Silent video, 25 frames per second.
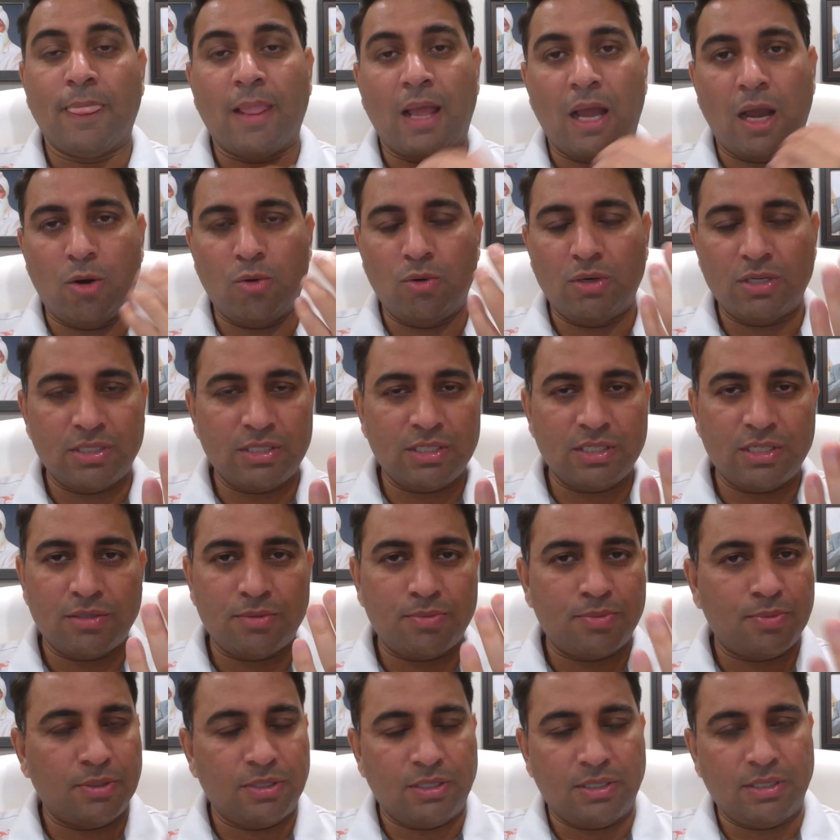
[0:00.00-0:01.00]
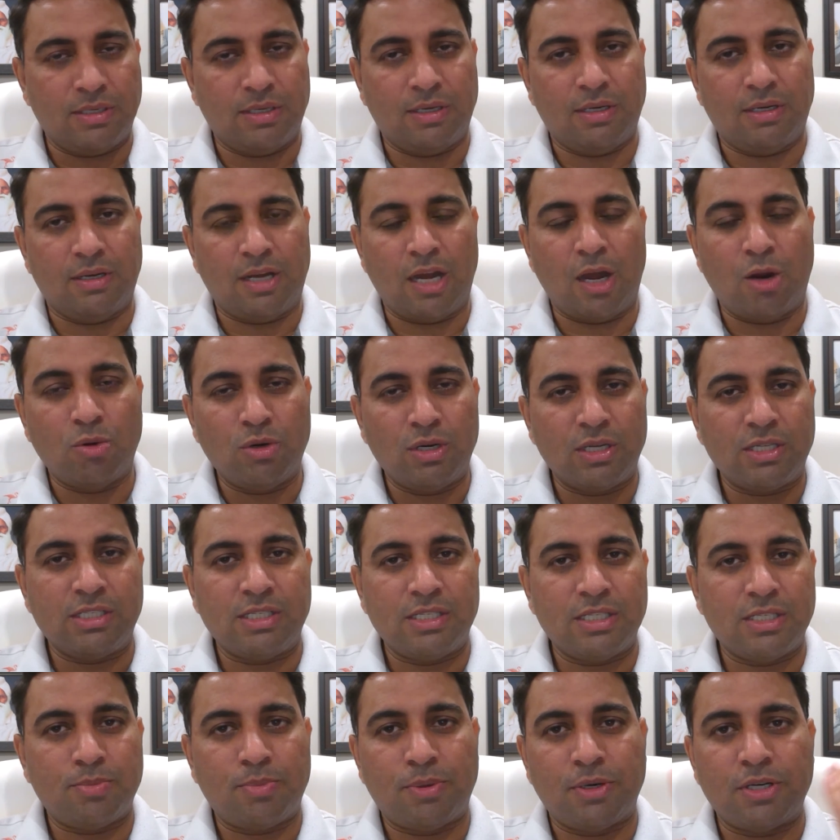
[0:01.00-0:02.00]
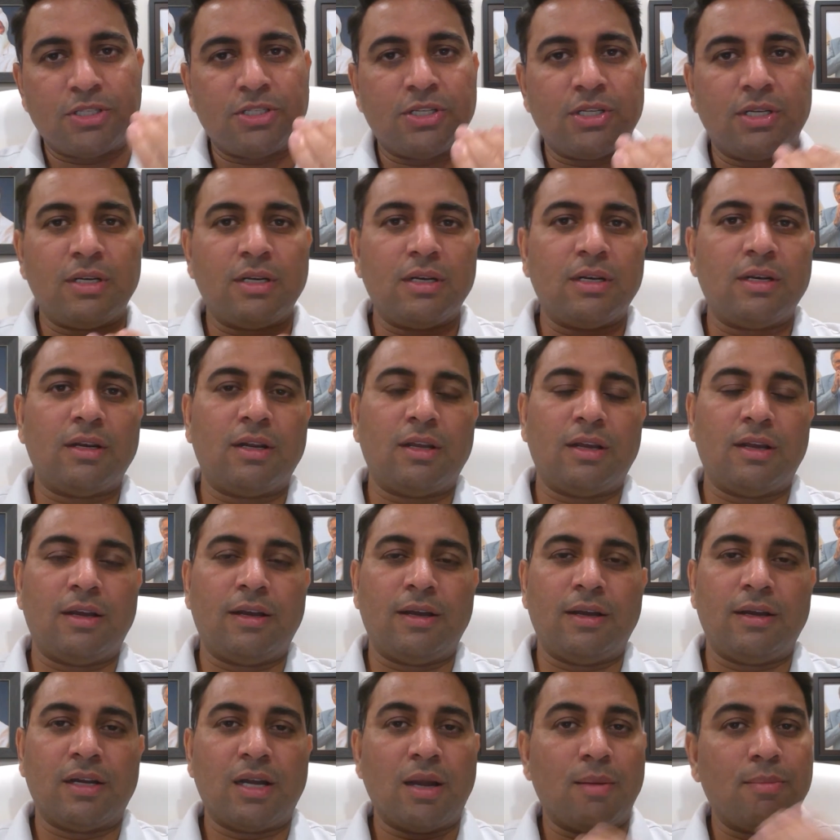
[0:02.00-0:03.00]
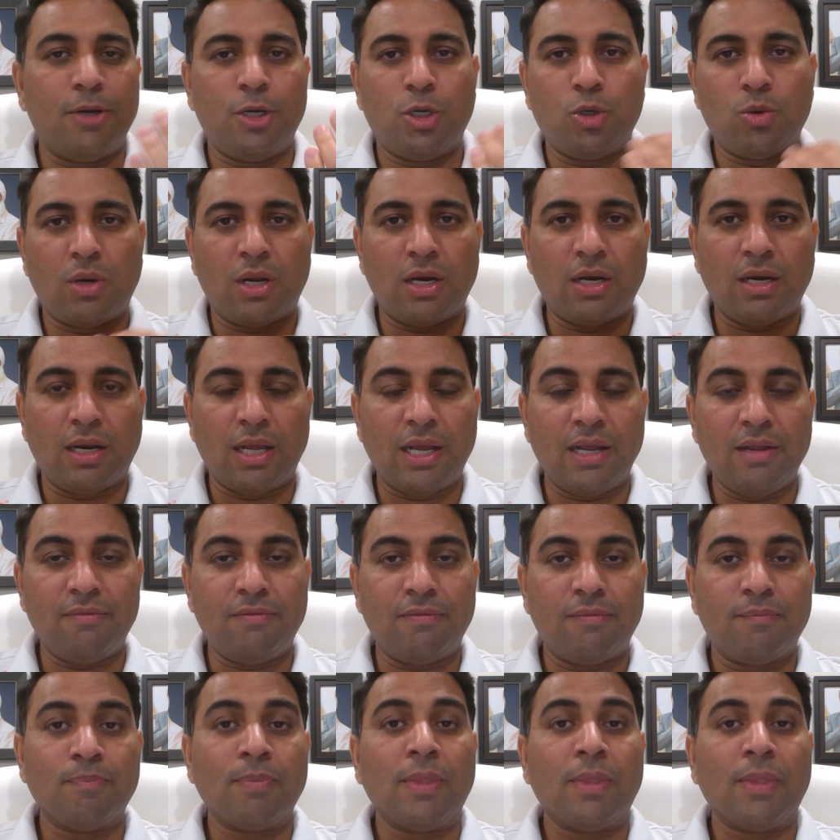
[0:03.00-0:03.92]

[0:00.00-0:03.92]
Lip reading: How does this person come into our life?